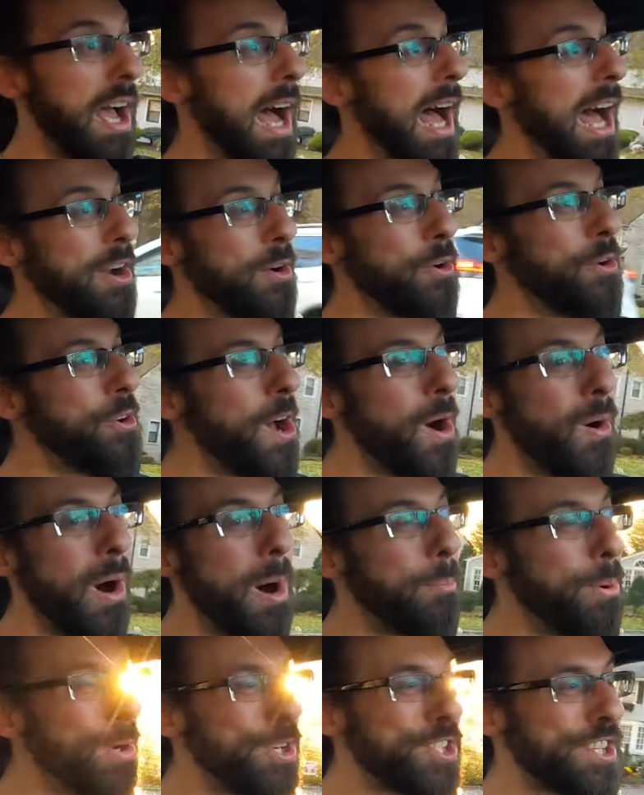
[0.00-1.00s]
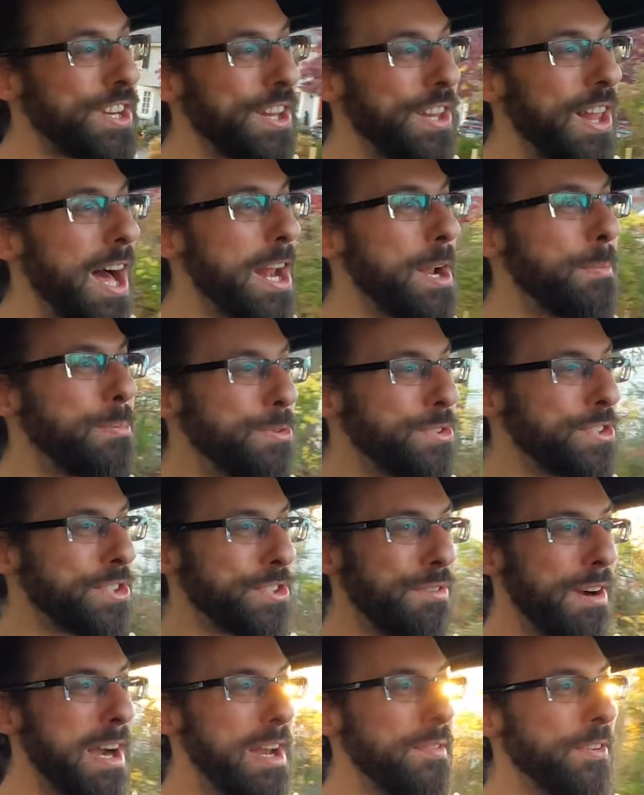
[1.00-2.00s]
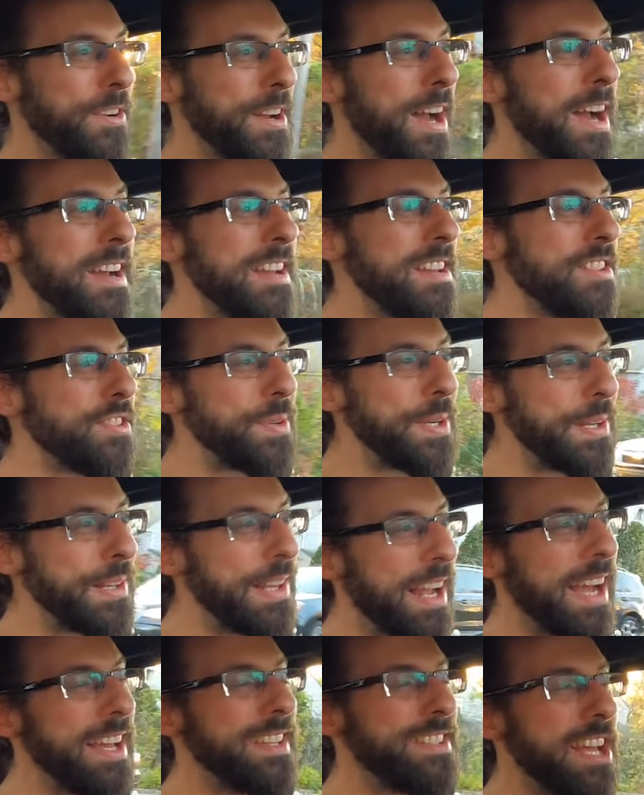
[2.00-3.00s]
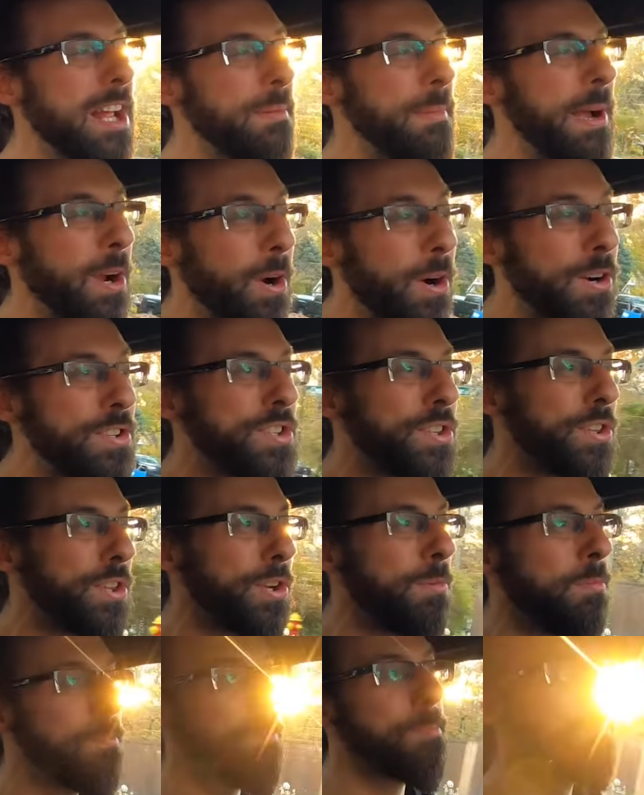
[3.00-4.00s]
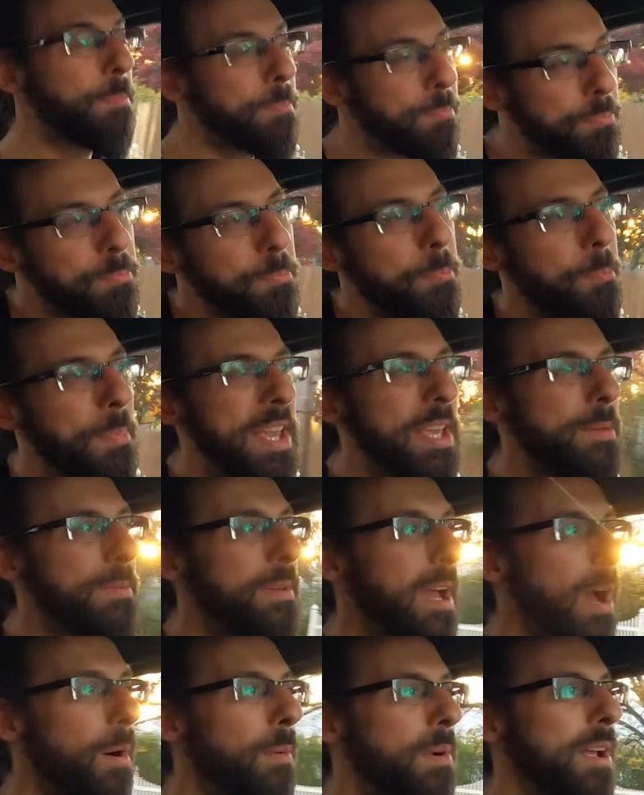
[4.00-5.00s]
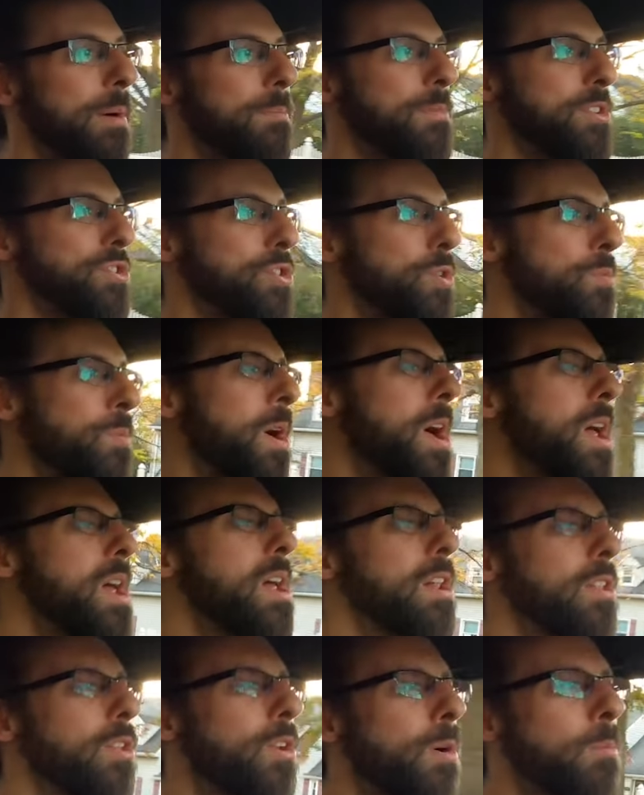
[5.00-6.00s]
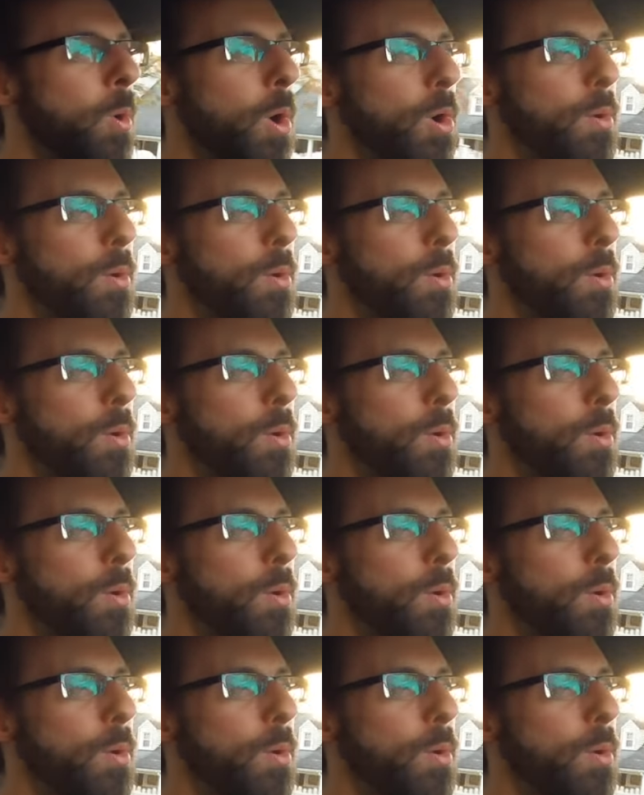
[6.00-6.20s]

I don't know. I'm pushing a lot of boost already for 93. Like I said, my car is a little, maybe I would assume, a little more